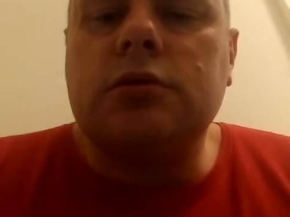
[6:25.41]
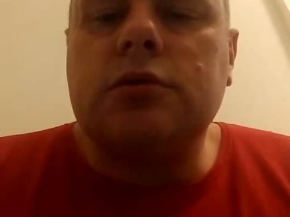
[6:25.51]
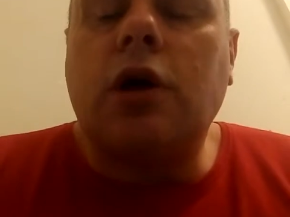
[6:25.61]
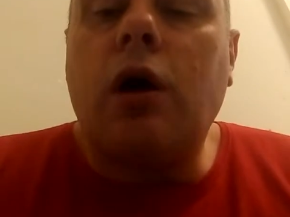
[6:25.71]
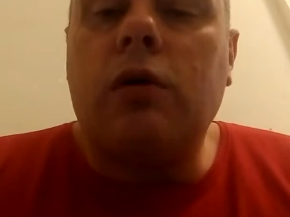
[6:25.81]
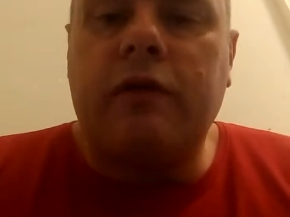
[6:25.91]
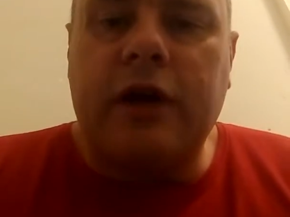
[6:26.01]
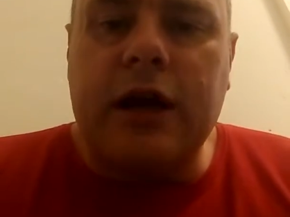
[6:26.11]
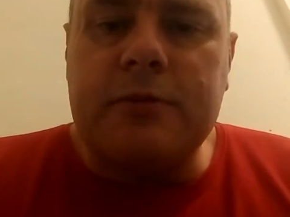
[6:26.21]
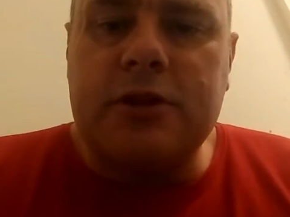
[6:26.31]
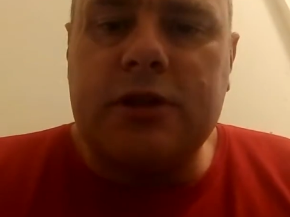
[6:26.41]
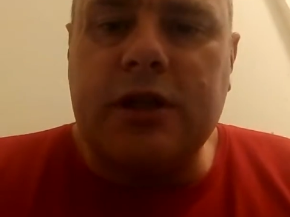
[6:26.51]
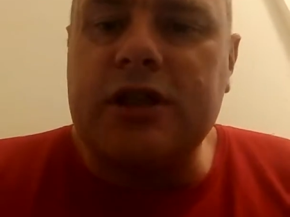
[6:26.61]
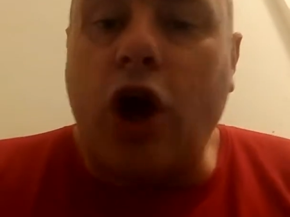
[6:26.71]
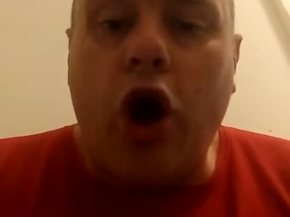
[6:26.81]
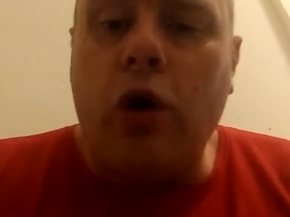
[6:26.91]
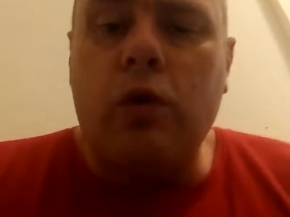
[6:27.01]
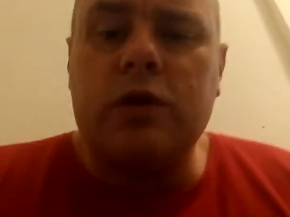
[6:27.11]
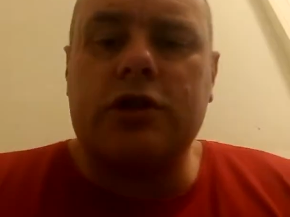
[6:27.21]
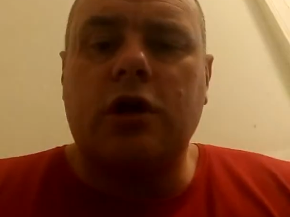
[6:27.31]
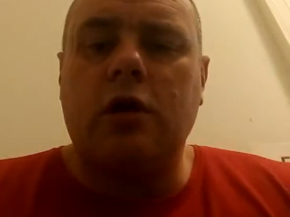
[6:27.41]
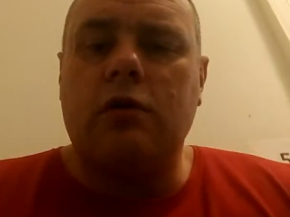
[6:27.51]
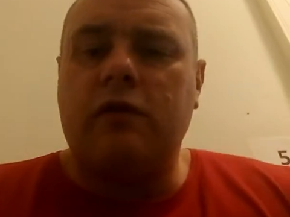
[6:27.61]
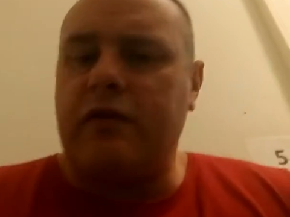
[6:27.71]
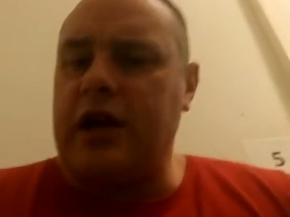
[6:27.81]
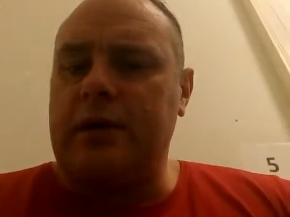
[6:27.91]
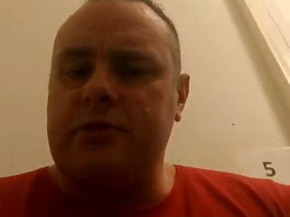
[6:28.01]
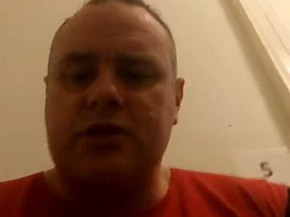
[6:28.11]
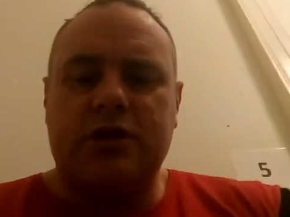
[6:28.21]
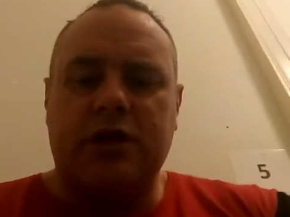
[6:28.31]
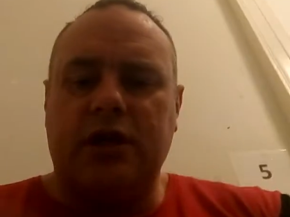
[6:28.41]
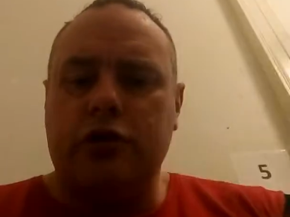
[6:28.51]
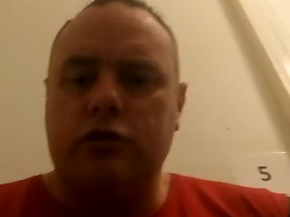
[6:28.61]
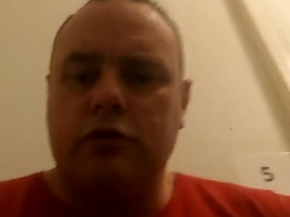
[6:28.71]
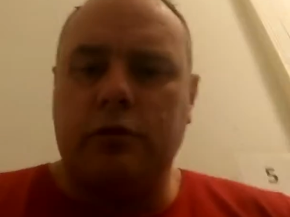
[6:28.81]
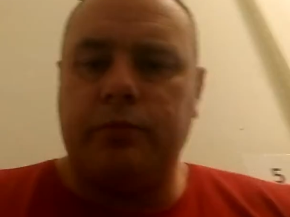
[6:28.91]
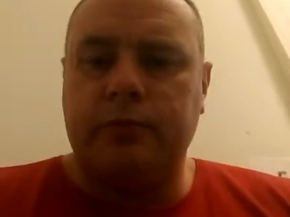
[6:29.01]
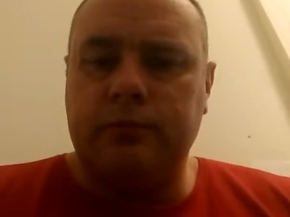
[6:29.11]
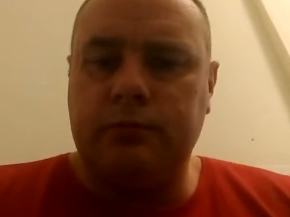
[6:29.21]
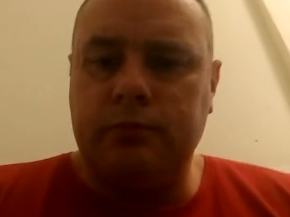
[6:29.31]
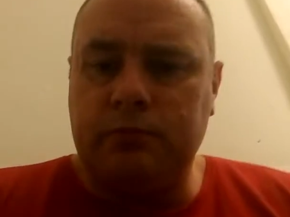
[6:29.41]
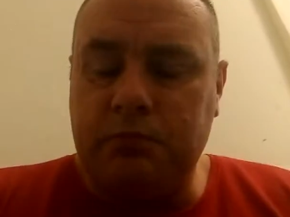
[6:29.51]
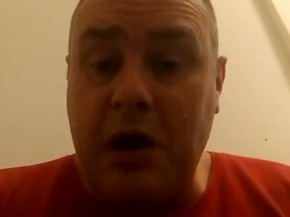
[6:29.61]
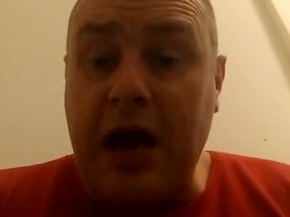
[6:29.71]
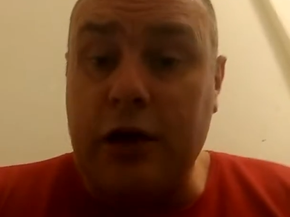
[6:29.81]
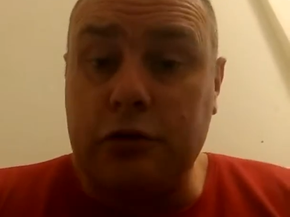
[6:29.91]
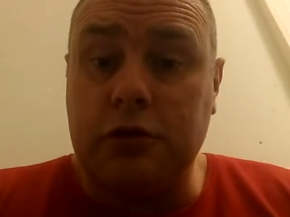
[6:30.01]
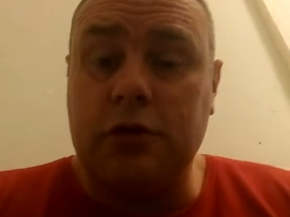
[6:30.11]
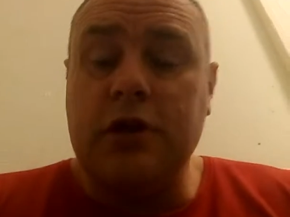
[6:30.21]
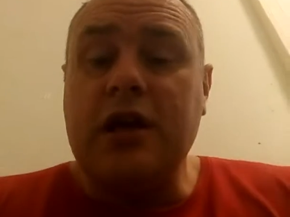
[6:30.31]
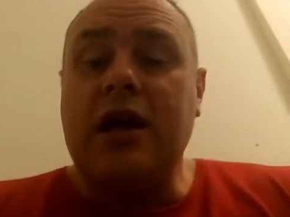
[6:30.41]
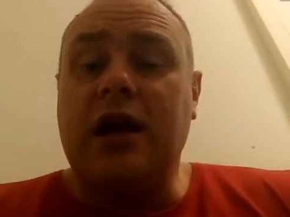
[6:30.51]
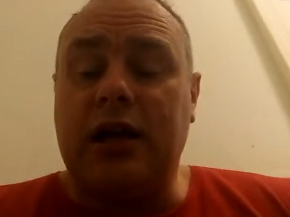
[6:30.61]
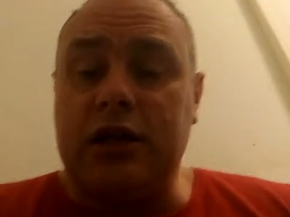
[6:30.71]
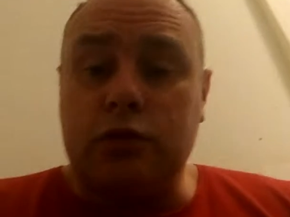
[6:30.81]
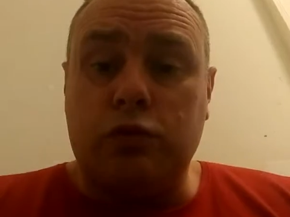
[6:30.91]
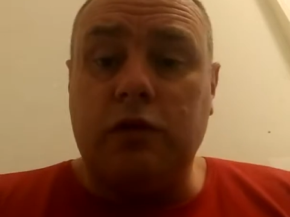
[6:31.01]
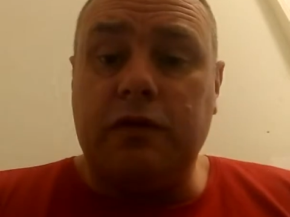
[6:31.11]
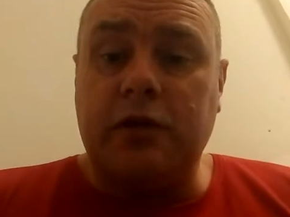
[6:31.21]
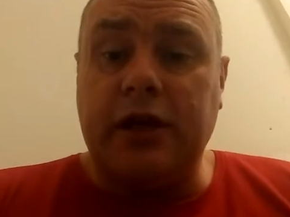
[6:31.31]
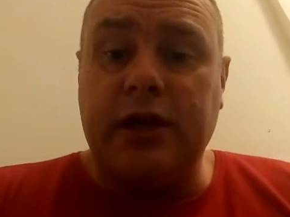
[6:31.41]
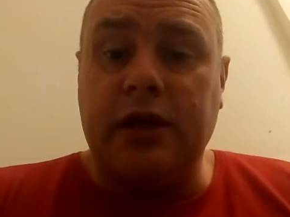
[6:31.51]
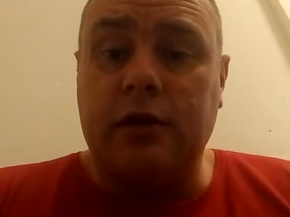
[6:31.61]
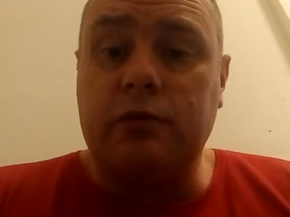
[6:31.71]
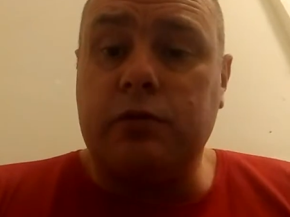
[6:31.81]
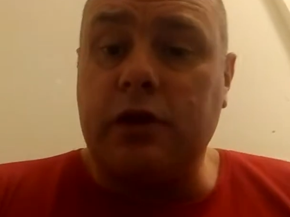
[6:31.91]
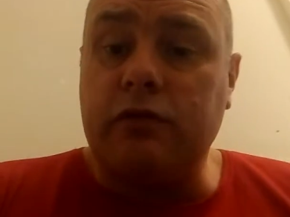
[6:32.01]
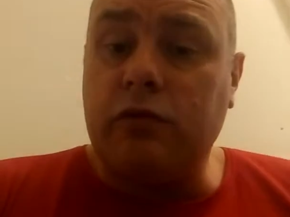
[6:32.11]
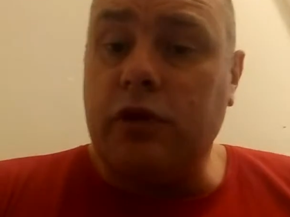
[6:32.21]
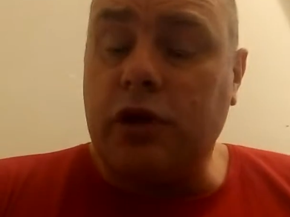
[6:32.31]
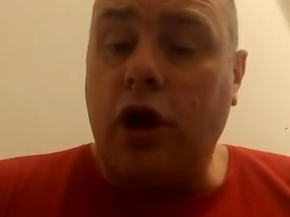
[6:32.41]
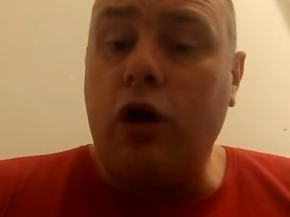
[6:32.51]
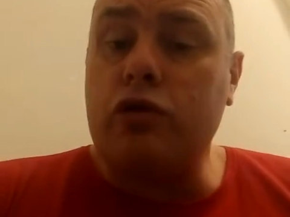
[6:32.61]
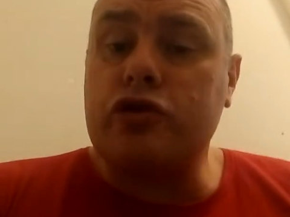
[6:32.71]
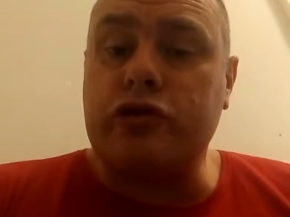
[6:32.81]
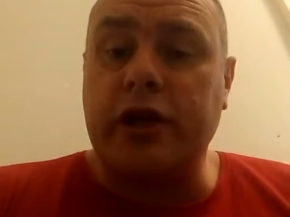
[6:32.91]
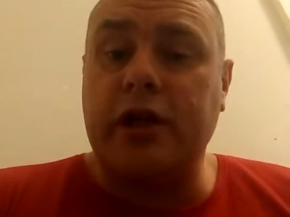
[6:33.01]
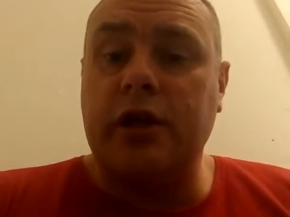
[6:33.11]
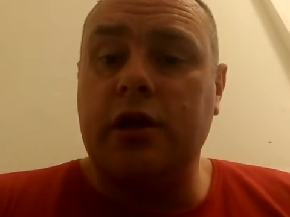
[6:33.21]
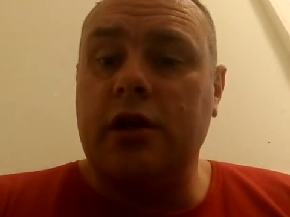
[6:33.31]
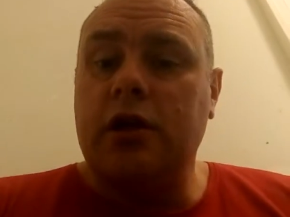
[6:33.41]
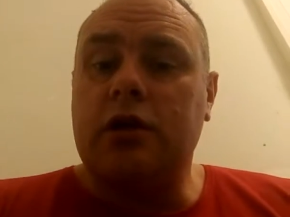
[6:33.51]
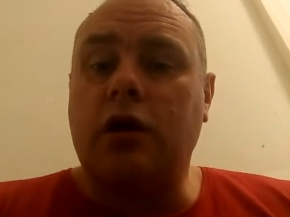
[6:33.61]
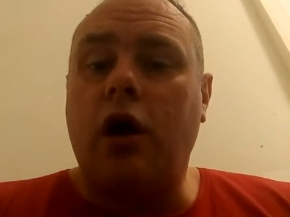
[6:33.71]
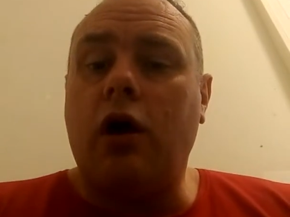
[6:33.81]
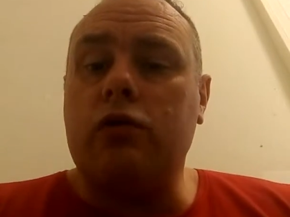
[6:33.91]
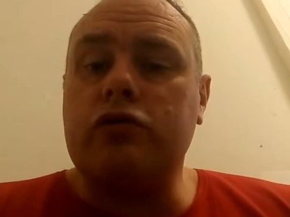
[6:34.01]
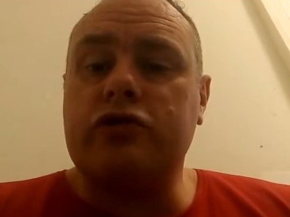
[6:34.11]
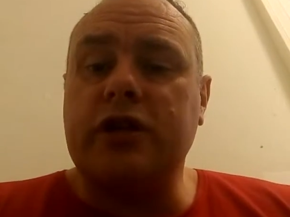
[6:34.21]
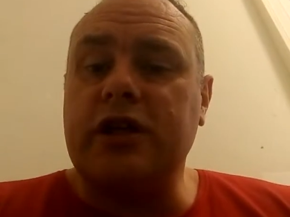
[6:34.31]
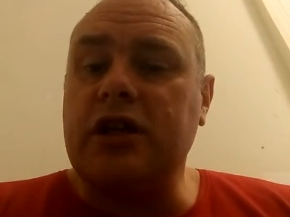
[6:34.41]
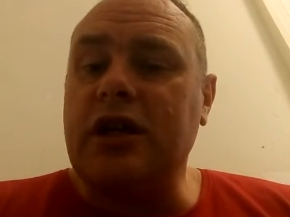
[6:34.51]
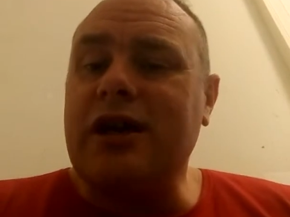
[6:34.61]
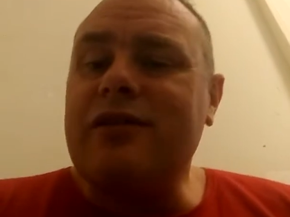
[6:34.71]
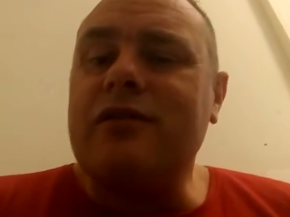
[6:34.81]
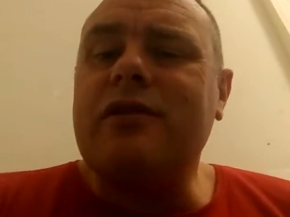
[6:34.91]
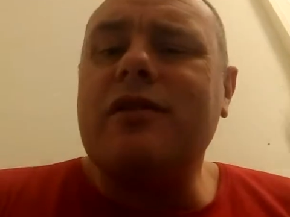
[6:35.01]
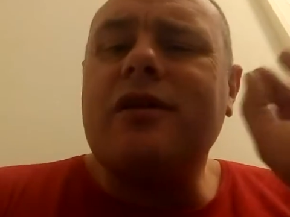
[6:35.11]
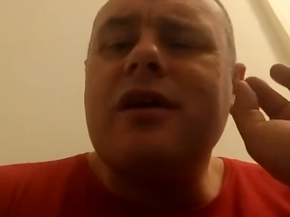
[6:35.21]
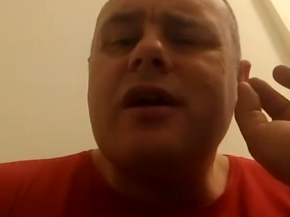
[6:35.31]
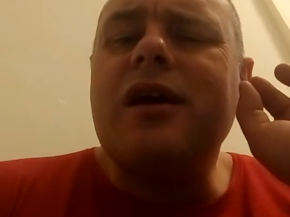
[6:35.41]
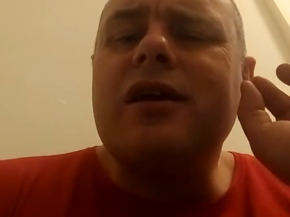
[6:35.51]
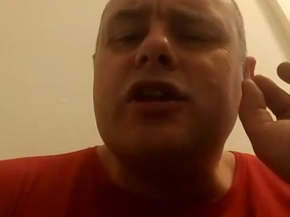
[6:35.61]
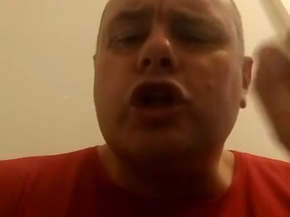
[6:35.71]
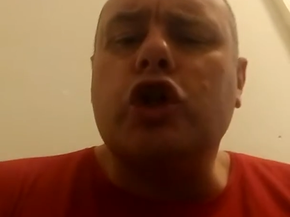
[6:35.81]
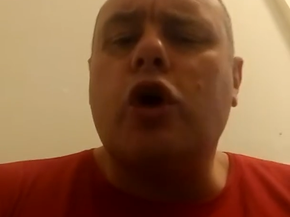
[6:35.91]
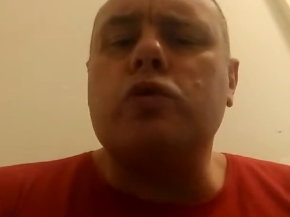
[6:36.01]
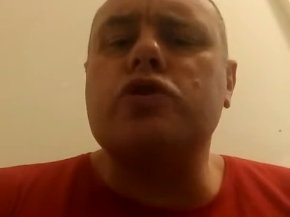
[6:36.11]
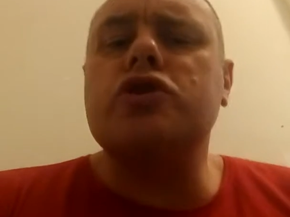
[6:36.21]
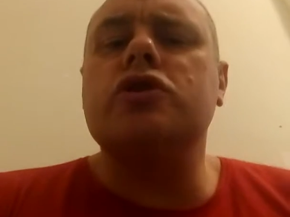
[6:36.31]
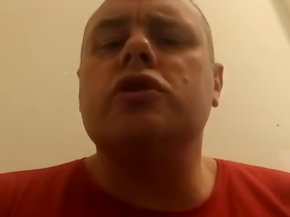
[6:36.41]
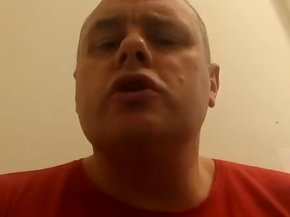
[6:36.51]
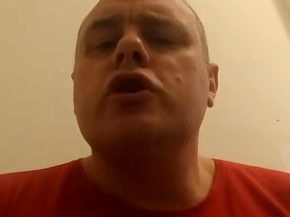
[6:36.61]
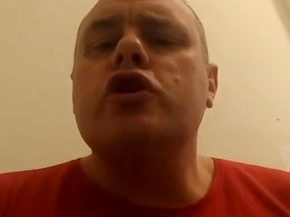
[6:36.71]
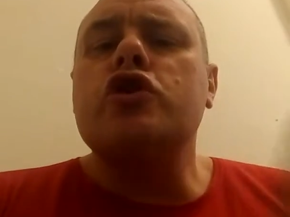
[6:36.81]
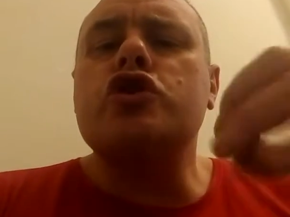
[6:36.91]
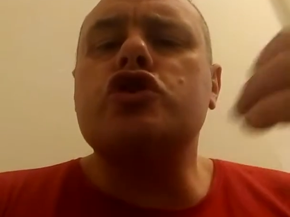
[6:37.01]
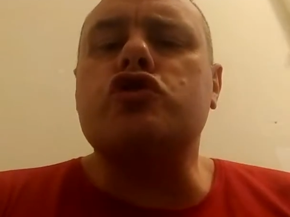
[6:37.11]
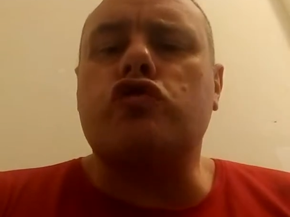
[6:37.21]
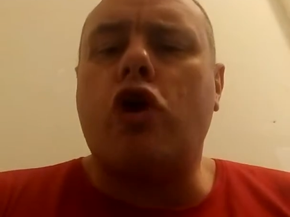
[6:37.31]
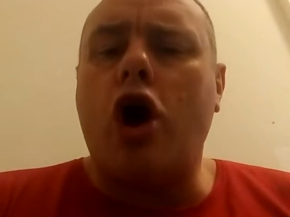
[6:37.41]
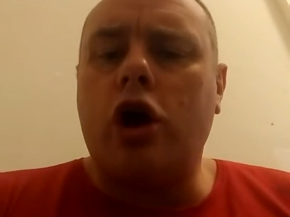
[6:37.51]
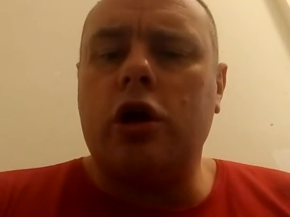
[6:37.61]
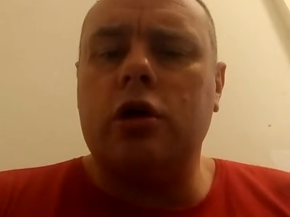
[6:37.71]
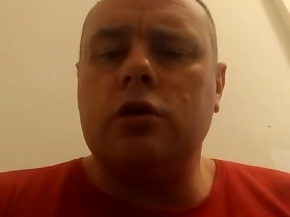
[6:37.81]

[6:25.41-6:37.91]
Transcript: coat of arms is the oldest coat of arms in Europe, bar none, and has a wolf on a hill with an oak tree. The oak tree denotes strength